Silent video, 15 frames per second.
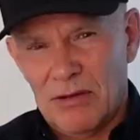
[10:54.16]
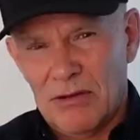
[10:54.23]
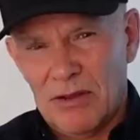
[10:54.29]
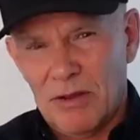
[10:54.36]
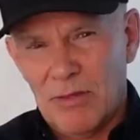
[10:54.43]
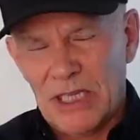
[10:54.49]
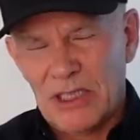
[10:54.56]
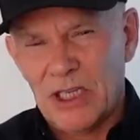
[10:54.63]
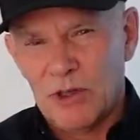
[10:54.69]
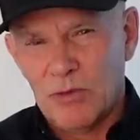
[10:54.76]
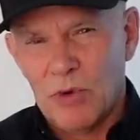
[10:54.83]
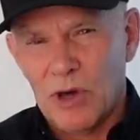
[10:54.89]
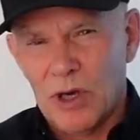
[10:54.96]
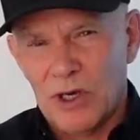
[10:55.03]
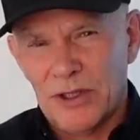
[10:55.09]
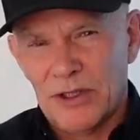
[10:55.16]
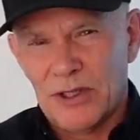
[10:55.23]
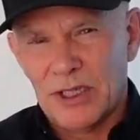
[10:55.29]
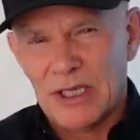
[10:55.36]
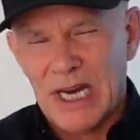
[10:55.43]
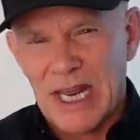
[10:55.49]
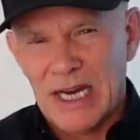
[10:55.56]
the message
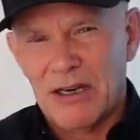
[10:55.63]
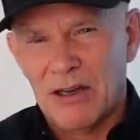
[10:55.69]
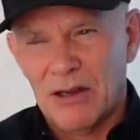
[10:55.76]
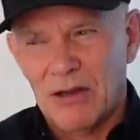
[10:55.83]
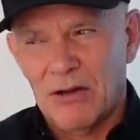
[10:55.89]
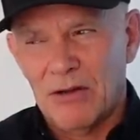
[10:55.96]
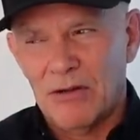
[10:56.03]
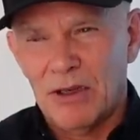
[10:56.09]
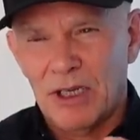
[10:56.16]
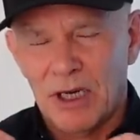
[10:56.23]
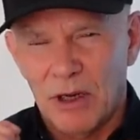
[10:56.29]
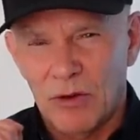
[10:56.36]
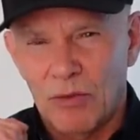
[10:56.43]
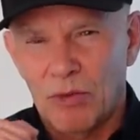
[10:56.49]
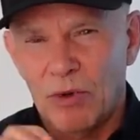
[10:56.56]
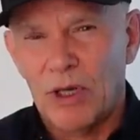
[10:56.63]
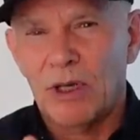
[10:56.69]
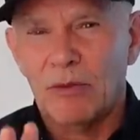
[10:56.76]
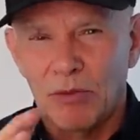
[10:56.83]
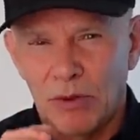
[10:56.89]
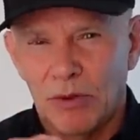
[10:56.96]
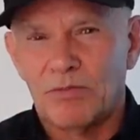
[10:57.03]
was, Lando, you know, we,
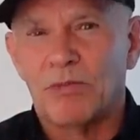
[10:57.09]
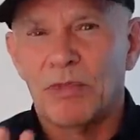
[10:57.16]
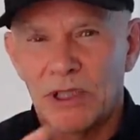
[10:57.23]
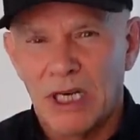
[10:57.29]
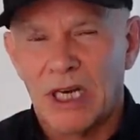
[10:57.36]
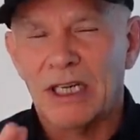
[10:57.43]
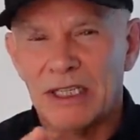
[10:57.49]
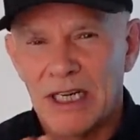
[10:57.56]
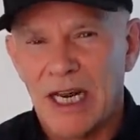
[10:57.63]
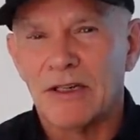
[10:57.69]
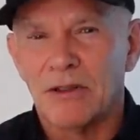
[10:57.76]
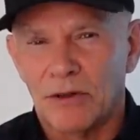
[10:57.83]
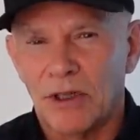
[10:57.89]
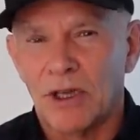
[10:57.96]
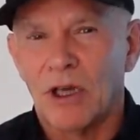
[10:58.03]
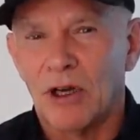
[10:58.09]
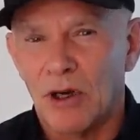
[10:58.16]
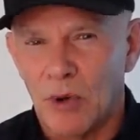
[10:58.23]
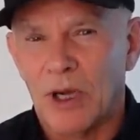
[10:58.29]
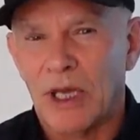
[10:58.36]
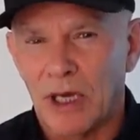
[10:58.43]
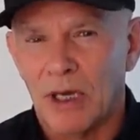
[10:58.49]
we're telling Daniel to go
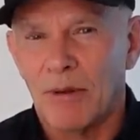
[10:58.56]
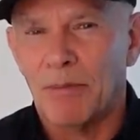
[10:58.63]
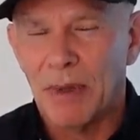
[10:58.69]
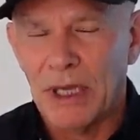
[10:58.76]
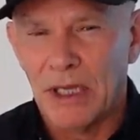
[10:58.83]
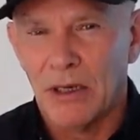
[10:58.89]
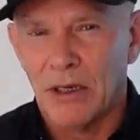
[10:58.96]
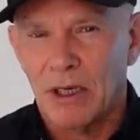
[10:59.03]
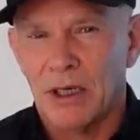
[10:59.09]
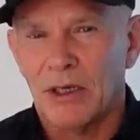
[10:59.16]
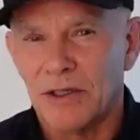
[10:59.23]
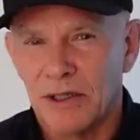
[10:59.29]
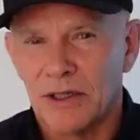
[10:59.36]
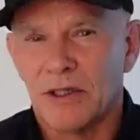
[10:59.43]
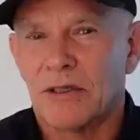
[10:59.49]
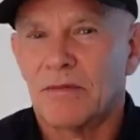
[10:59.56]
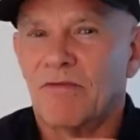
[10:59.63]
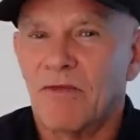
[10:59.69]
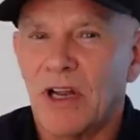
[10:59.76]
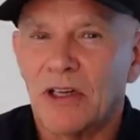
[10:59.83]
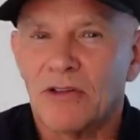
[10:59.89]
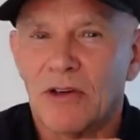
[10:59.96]
quicker because
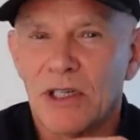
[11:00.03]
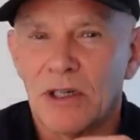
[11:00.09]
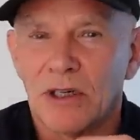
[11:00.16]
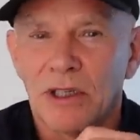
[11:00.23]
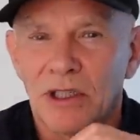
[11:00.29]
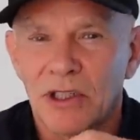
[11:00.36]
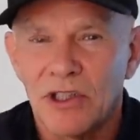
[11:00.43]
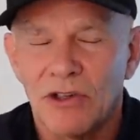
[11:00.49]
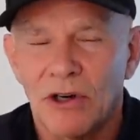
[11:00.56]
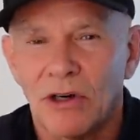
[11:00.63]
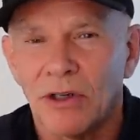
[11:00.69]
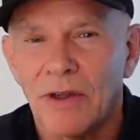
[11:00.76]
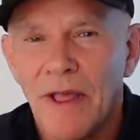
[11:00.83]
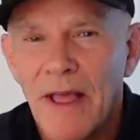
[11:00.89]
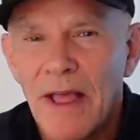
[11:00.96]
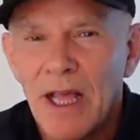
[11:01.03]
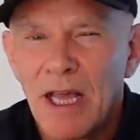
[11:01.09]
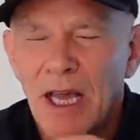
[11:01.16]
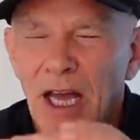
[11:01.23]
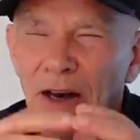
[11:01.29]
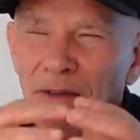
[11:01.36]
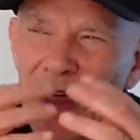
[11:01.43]
Valtteri's looking strong.
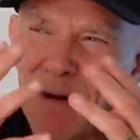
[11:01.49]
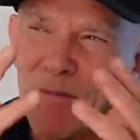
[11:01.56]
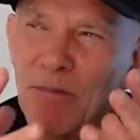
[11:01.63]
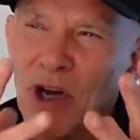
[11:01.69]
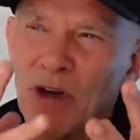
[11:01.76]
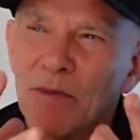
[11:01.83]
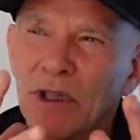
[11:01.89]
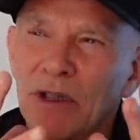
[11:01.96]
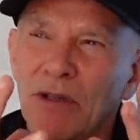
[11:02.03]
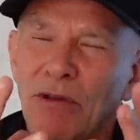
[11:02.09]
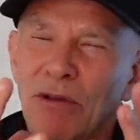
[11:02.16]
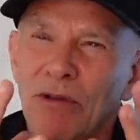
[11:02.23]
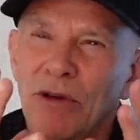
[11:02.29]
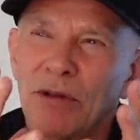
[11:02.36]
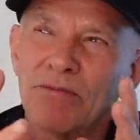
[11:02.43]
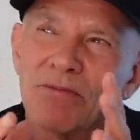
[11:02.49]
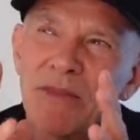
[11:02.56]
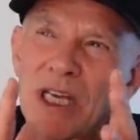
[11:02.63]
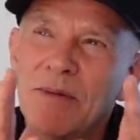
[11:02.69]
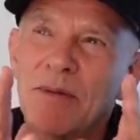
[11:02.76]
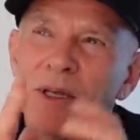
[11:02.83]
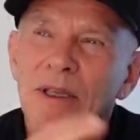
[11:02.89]
And at that moment, you thought
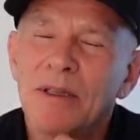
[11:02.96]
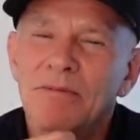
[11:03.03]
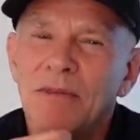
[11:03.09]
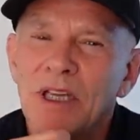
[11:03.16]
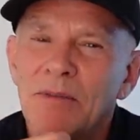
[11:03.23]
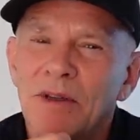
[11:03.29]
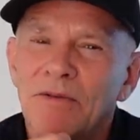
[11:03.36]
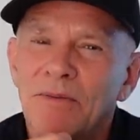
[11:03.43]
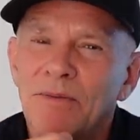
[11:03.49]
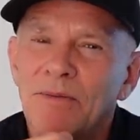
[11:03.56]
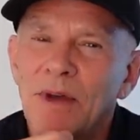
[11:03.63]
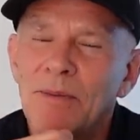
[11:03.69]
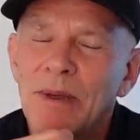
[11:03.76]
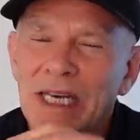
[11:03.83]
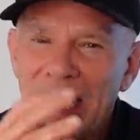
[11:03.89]
maybe, maybe, maybe